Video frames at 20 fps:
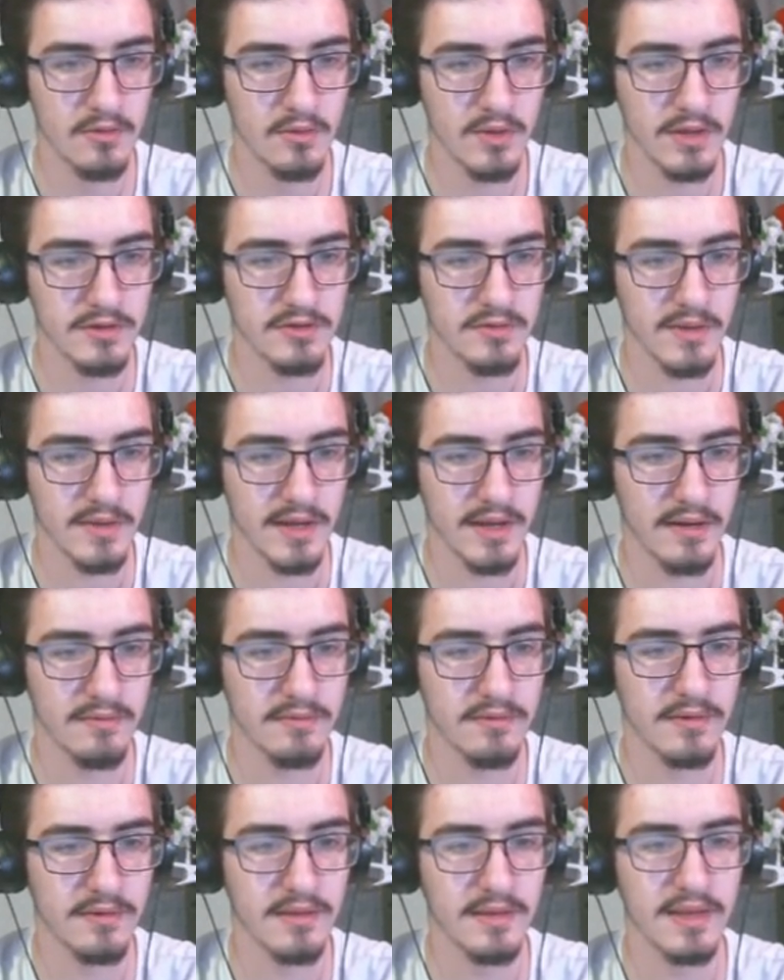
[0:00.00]
else do we have?
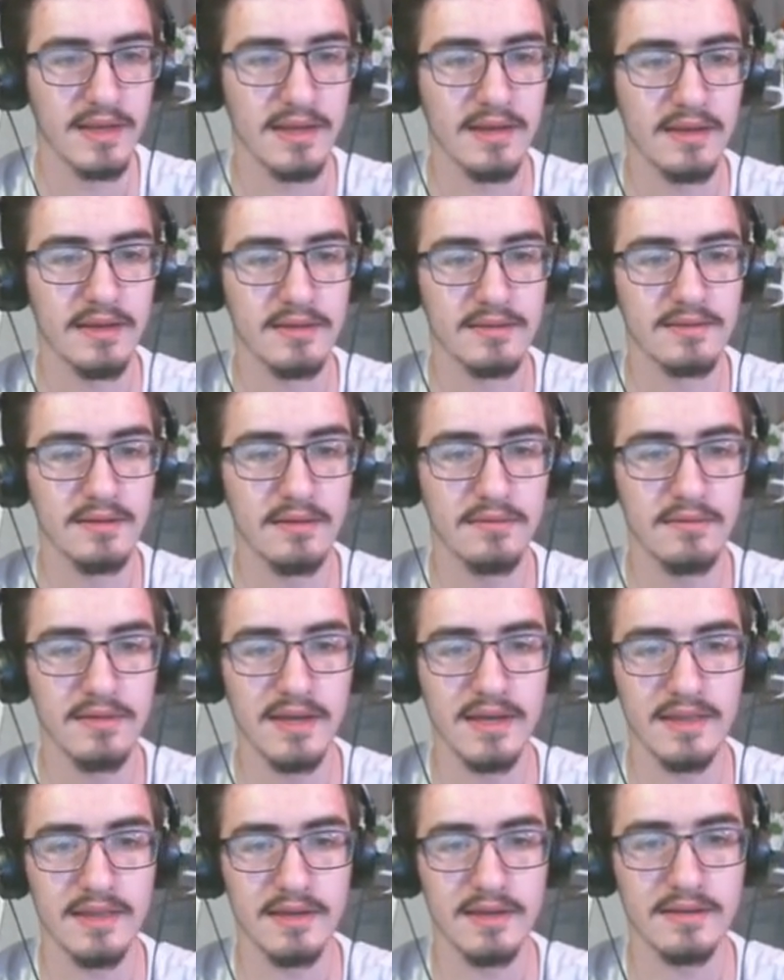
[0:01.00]
Like stuff
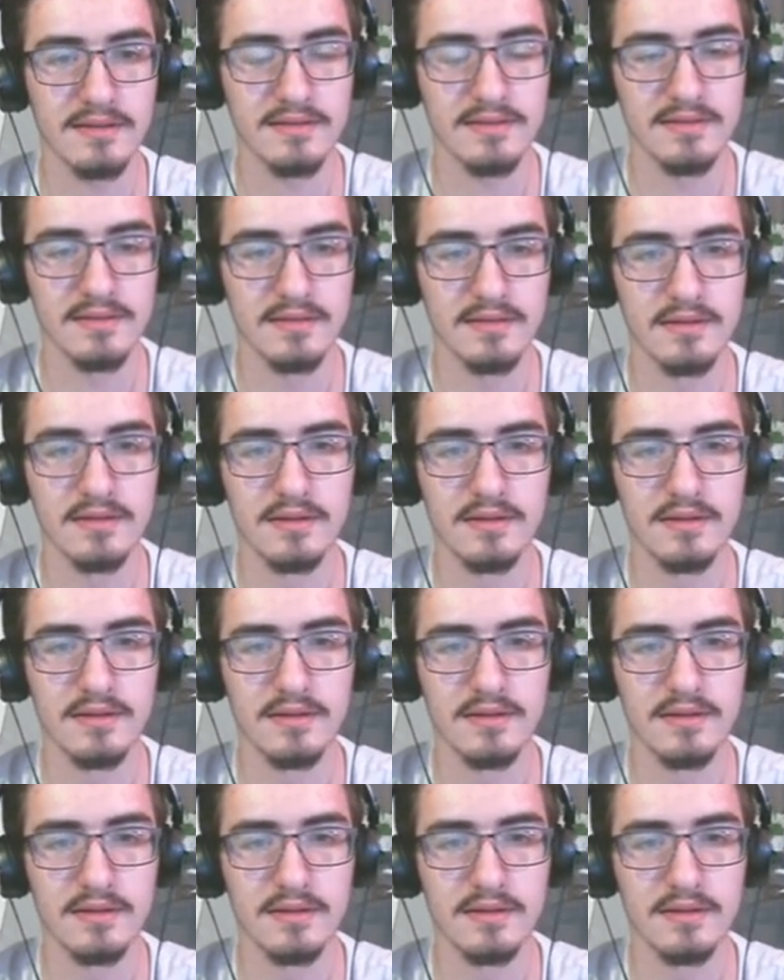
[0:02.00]
like this.